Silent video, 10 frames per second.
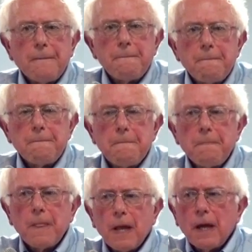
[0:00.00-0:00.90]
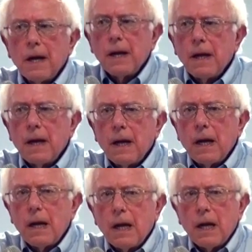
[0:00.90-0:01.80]
an economy where the
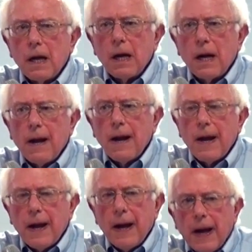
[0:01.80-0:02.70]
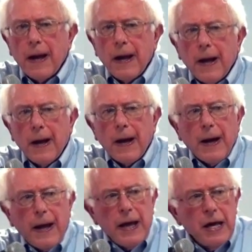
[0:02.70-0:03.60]
99%
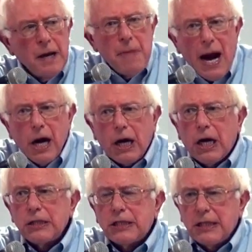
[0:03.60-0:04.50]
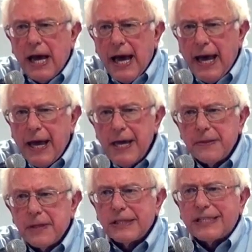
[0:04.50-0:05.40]
and the
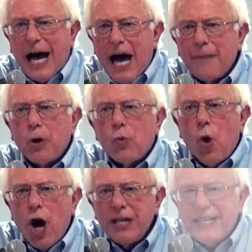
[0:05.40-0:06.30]
billionaires can live together.